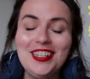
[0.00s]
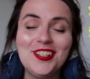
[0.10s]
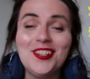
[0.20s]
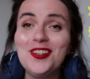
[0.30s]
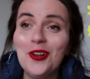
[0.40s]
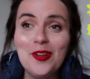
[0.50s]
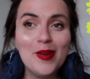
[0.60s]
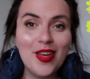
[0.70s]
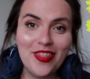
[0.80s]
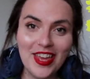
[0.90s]
It's just a dollar
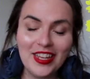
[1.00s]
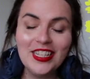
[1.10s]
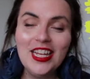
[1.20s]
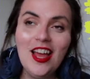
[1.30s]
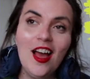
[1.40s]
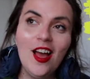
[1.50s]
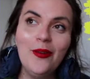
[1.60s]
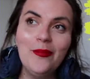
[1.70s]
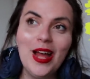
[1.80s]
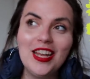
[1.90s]
per thing,
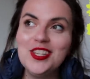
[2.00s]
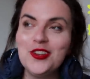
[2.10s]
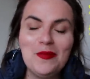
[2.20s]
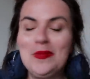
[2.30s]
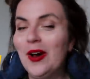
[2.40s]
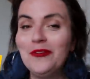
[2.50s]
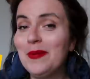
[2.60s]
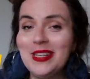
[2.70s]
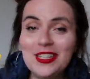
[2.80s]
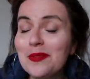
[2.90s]
and you can be part of an
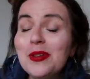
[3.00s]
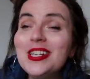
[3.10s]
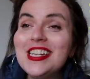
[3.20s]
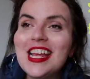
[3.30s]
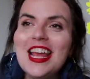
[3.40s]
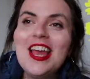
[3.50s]
amazing community.